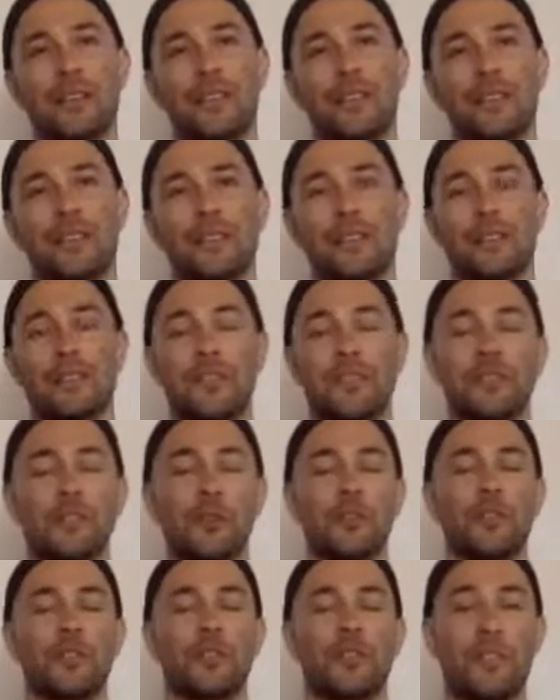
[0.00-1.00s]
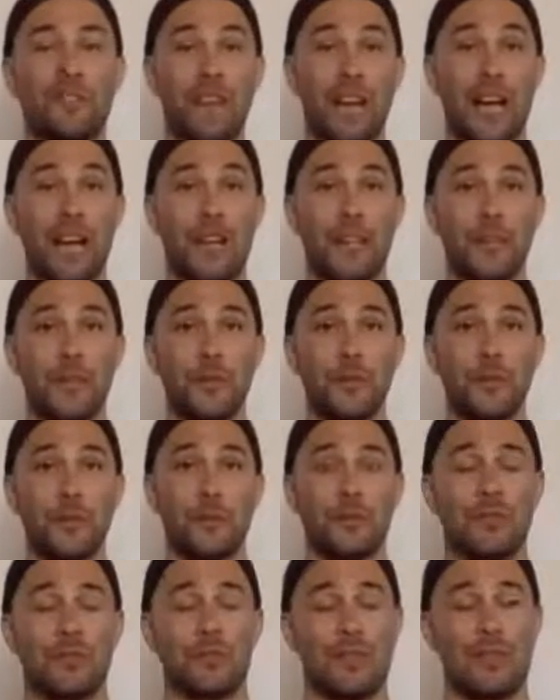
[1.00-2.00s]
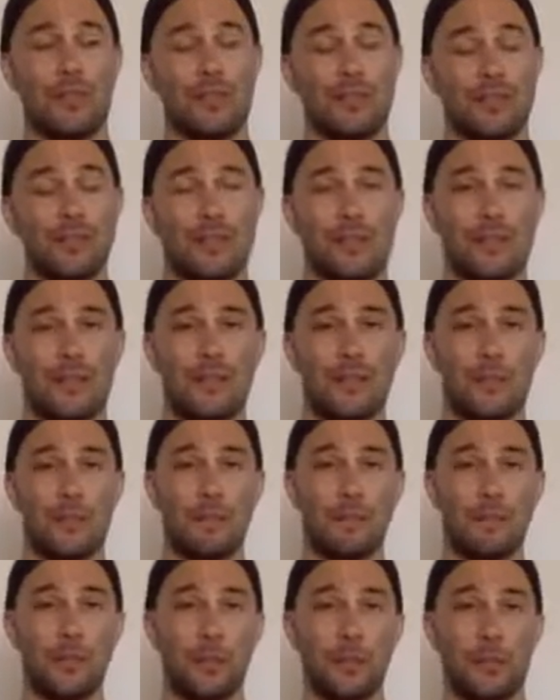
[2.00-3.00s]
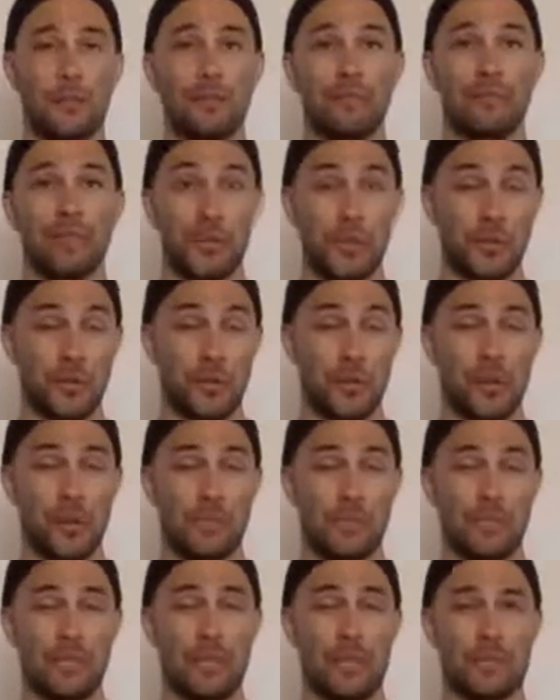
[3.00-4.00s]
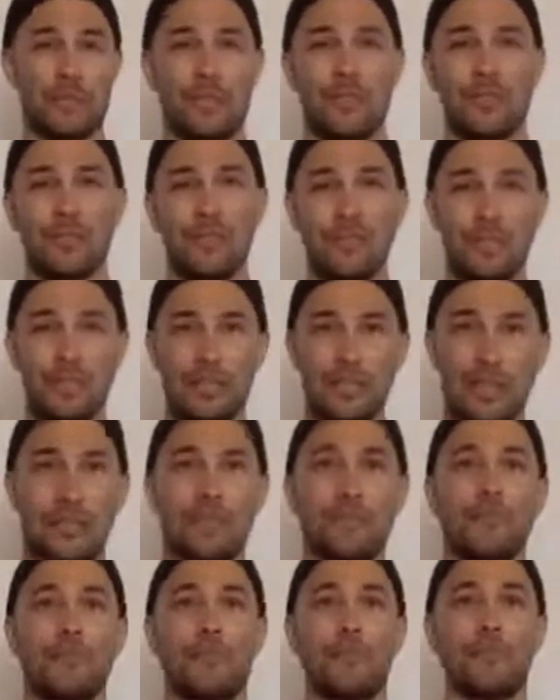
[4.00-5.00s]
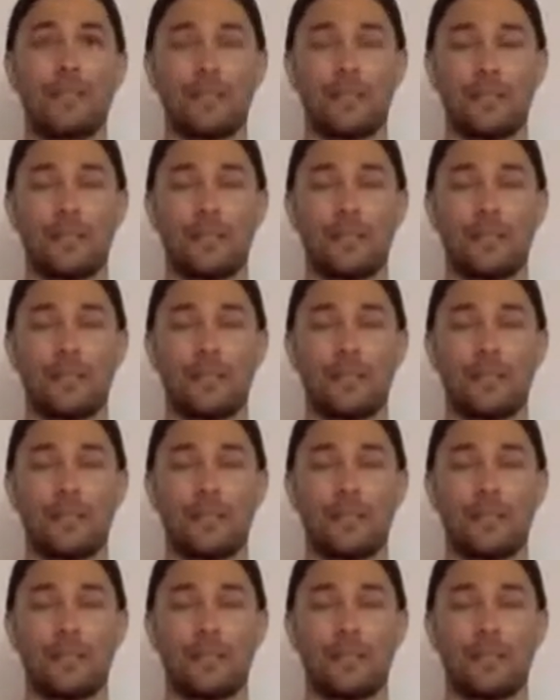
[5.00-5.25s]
if you've never heard of bayus, then you're in for a treat, because there's these different